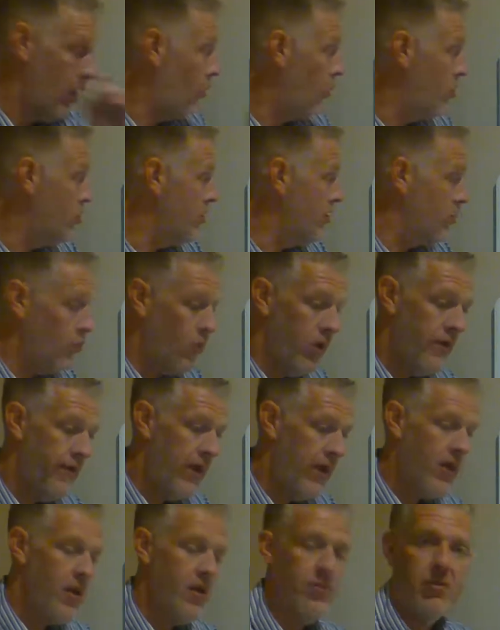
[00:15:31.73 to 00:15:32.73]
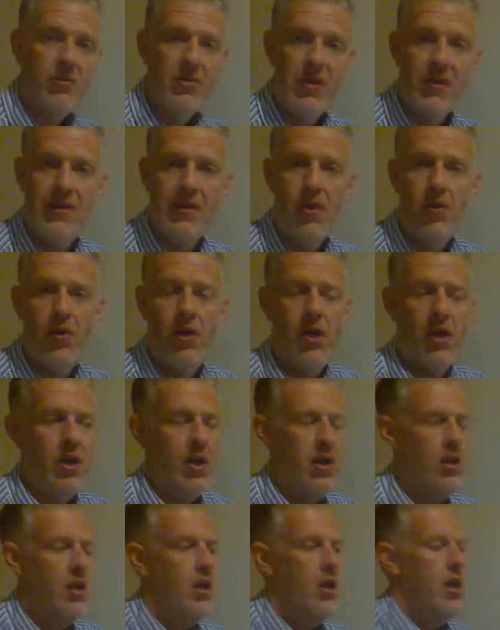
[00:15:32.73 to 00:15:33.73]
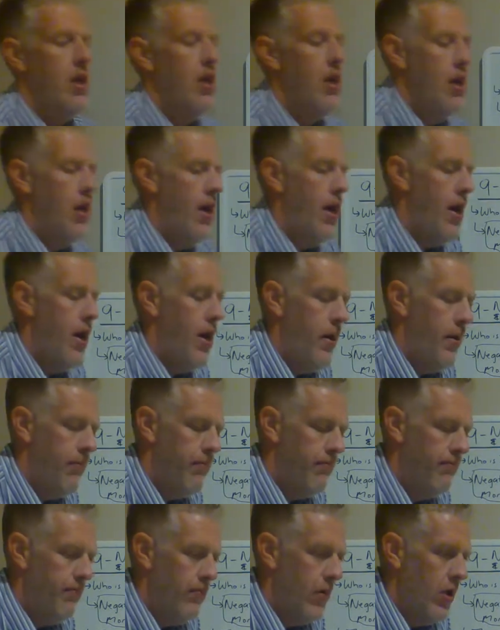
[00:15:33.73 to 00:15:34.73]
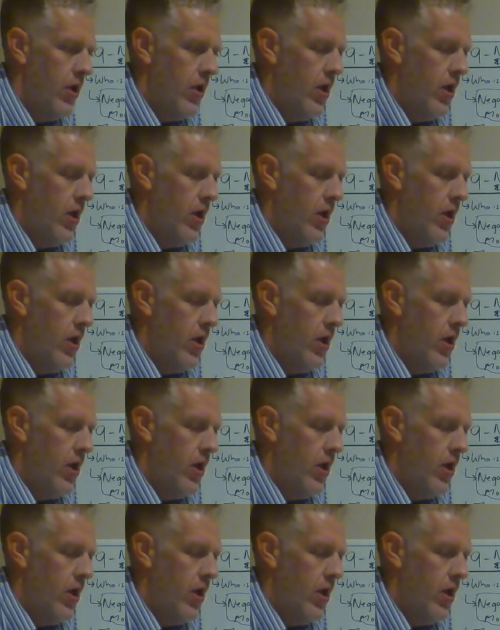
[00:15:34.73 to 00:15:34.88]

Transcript: we're just one variable and so on and um,